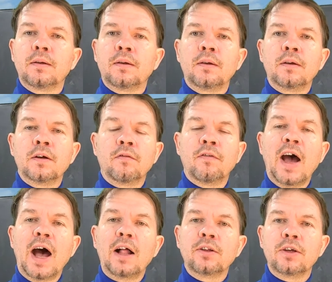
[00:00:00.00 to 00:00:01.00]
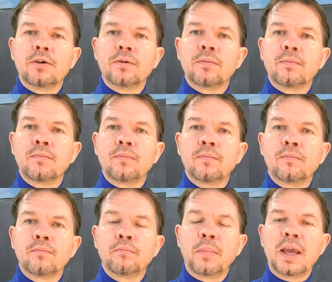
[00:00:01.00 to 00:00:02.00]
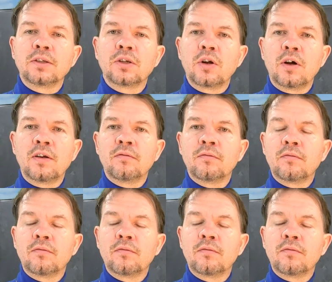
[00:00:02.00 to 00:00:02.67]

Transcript: your value based on